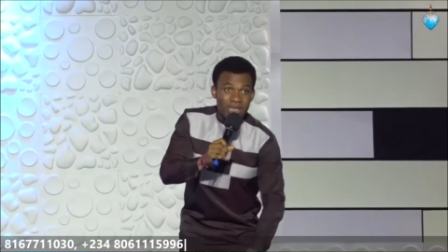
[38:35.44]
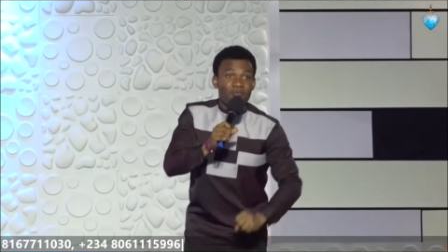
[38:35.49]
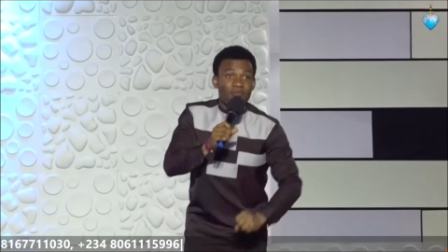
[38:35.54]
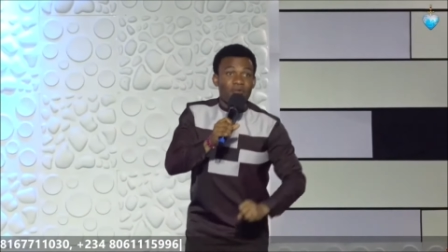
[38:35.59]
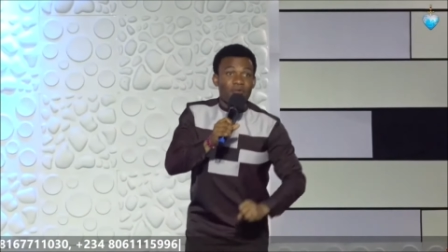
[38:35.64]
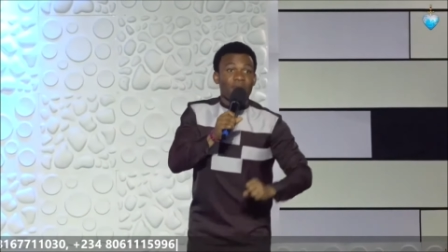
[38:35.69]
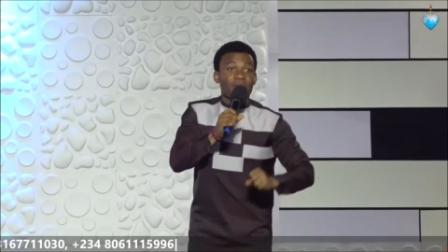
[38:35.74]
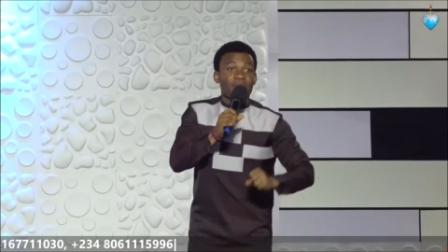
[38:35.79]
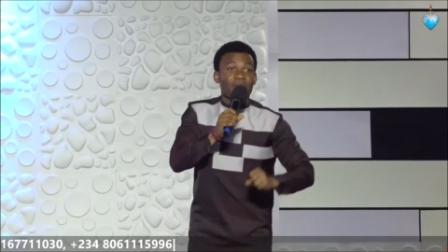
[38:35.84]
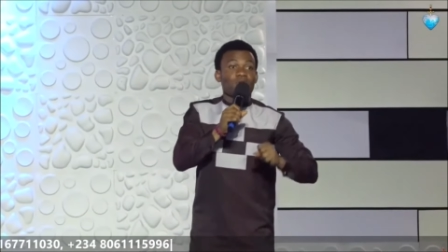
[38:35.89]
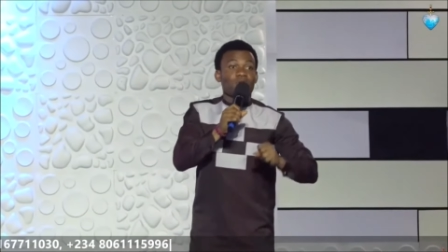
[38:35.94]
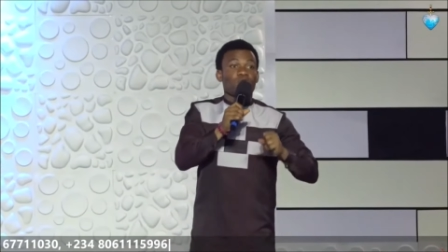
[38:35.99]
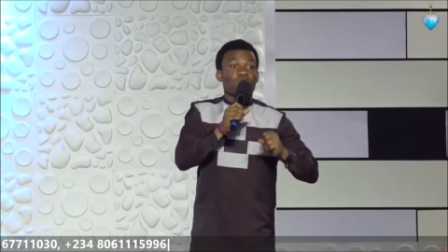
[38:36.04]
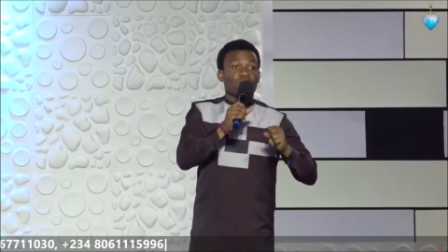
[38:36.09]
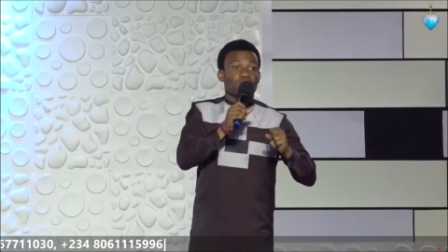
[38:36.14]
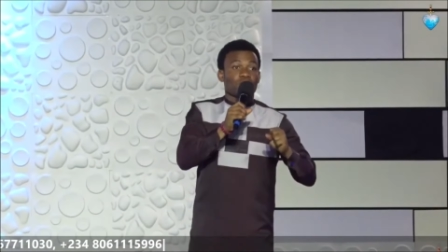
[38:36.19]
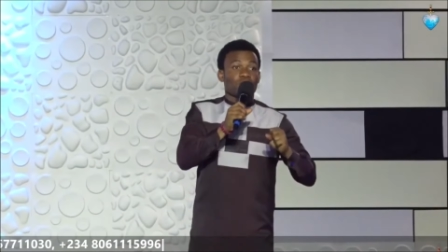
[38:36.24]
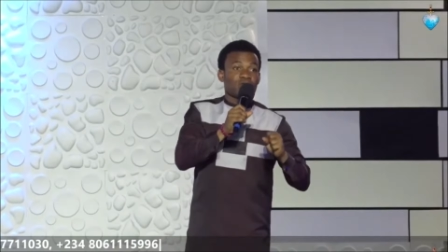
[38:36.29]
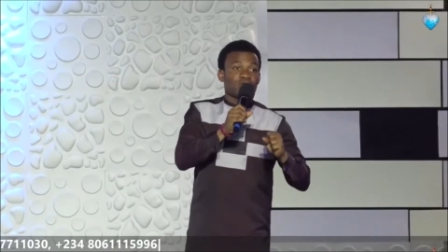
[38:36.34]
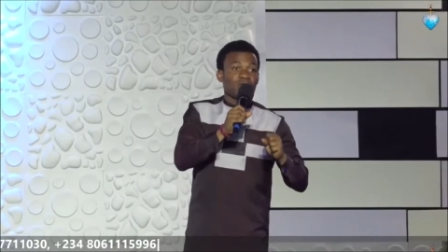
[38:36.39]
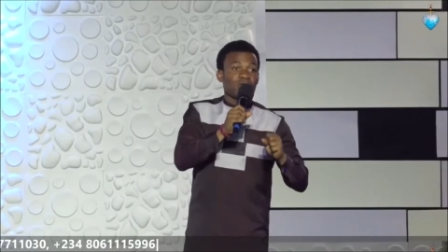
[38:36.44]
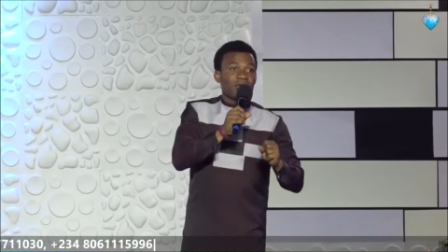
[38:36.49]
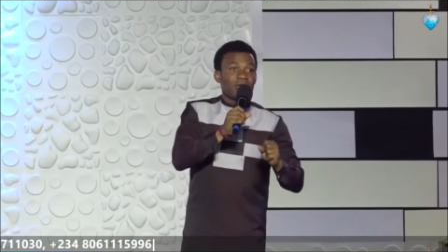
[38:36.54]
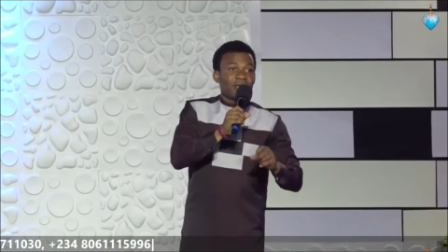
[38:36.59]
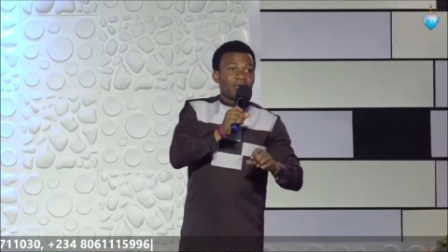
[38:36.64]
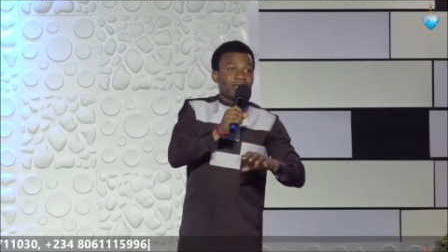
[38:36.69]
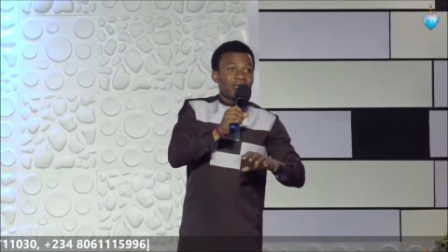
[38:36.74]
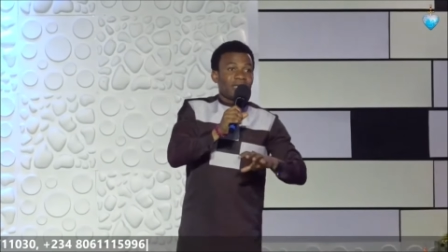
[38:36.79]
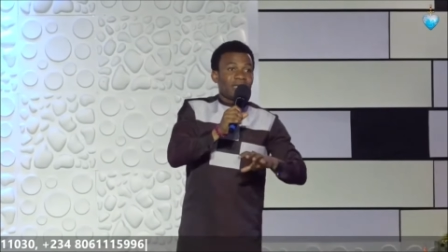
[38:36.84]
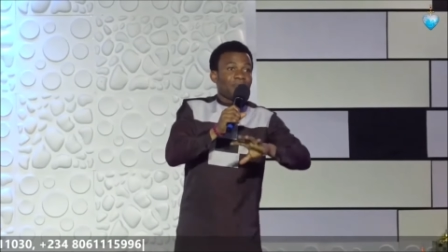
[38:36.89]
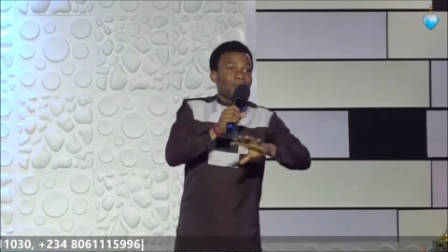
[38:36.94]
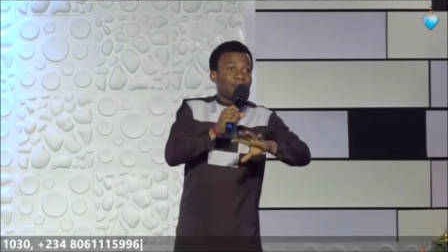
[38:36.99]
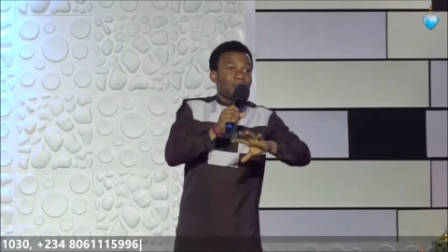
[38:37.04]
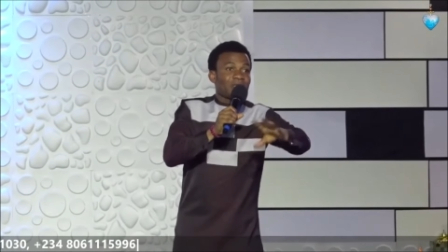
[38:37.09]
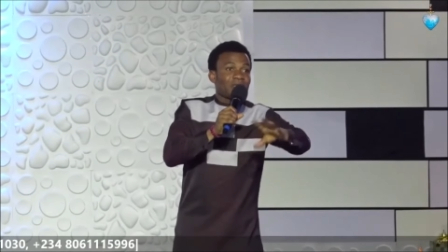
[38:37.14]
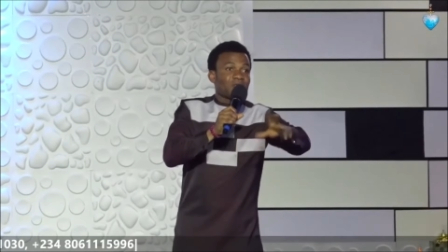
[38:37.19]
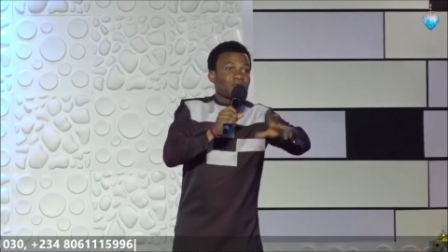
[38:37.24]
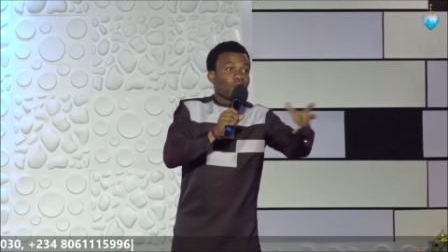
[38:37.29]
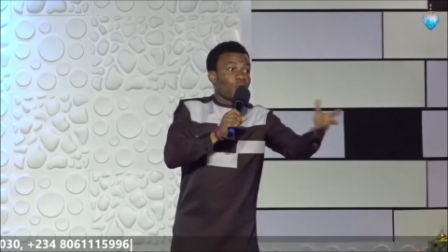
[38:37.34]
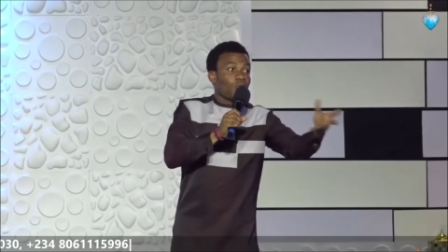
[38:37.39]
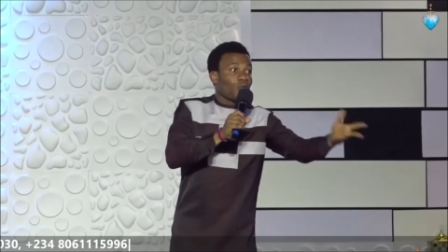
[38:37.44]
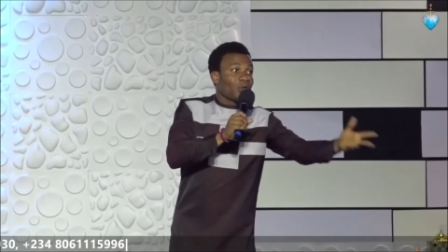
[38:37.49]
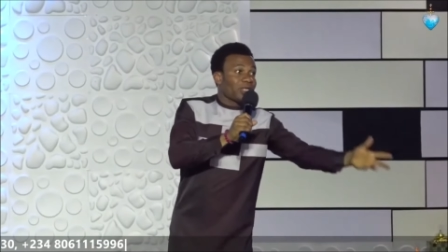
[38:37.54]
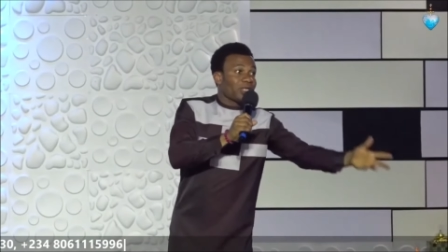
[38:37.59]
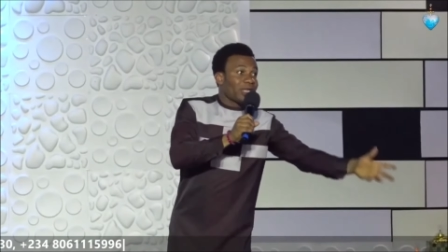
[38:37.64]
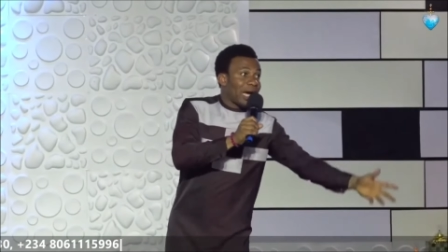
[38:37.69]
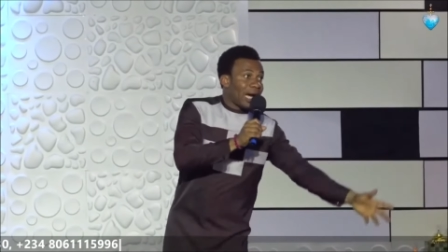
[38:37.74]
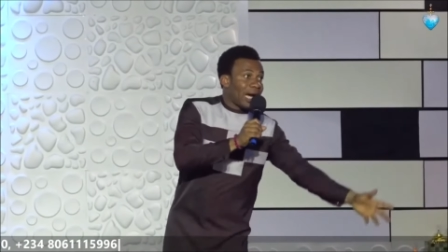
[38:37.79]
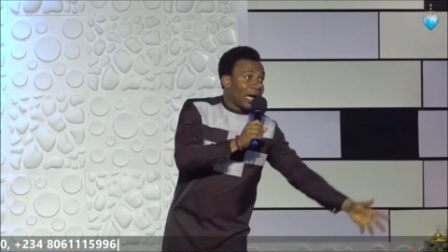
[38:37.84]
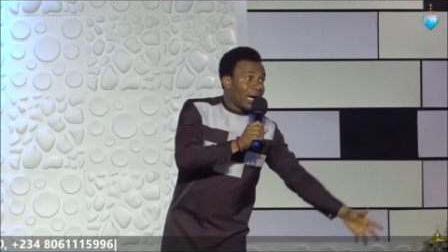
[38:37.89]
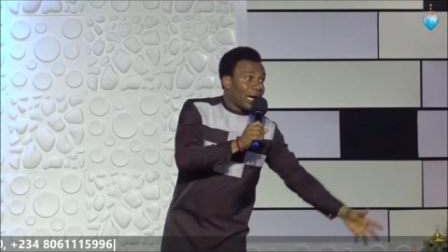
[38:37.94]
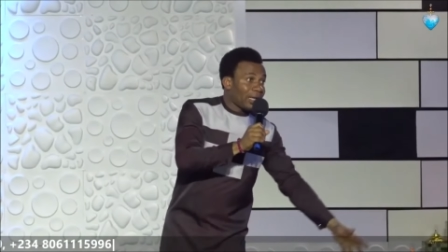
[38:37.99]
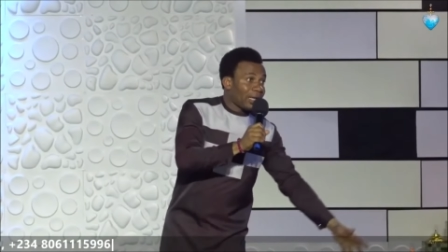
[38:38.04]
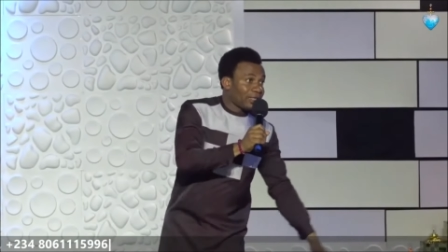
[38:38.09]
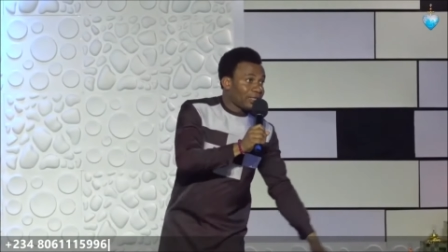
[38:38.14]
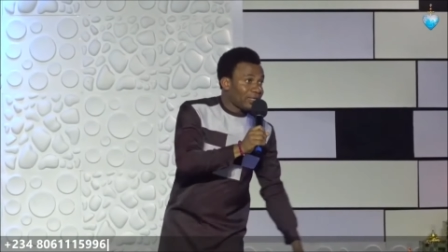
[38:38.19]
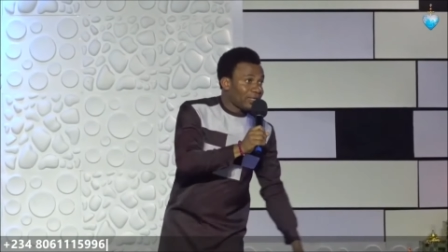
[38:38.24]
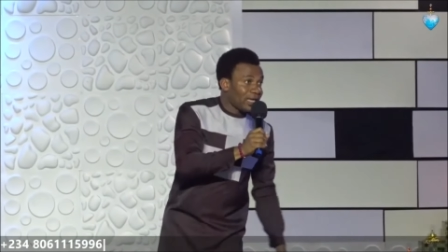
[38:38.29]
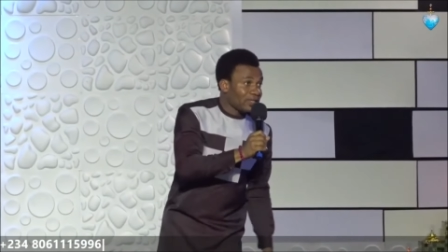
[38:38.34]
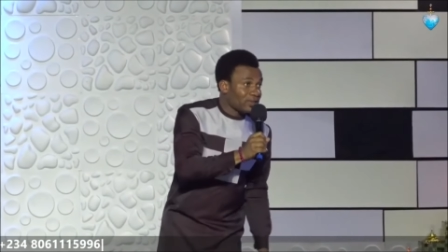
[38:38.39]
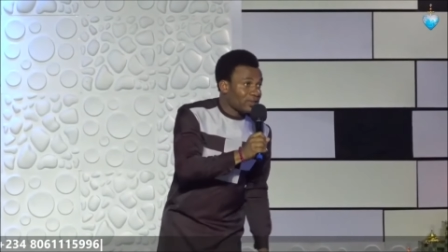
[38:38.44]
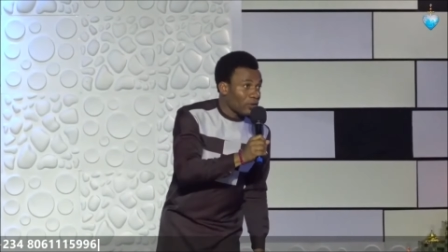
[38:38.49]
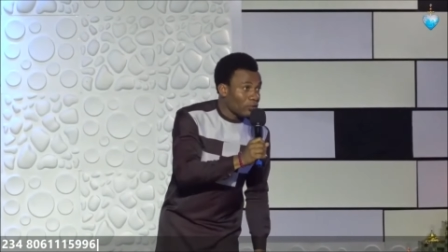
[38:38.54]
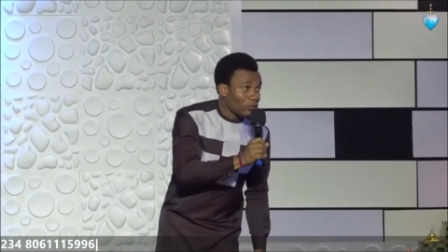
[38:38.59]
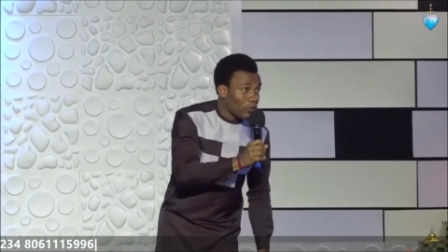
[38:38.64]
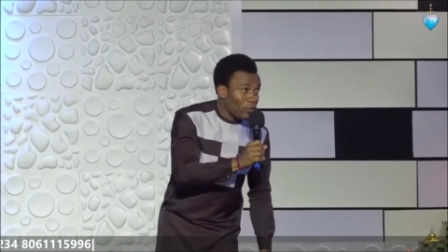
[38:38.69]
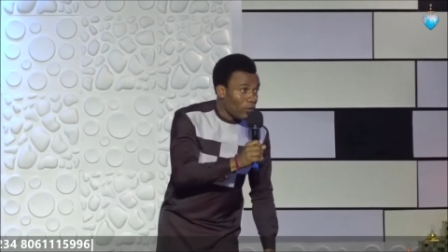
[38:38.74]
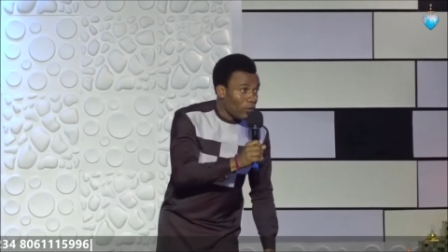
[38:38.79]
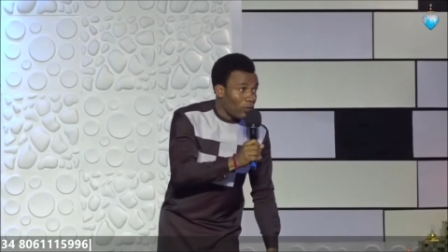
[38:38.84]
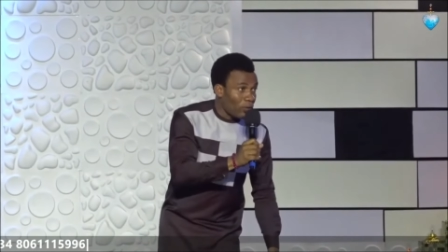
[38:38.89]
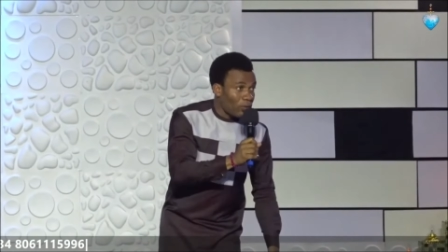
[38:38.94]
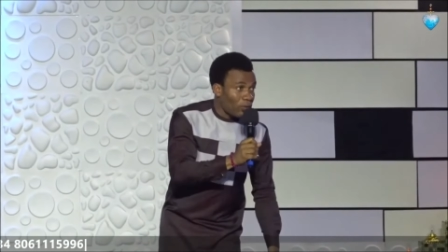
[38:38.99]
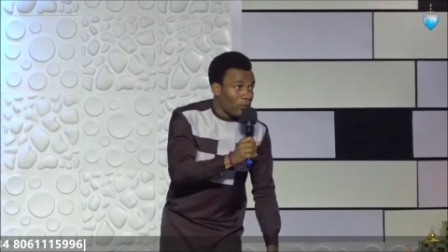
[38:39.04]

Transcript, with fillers: from the root, the branch will wither. Yes or no?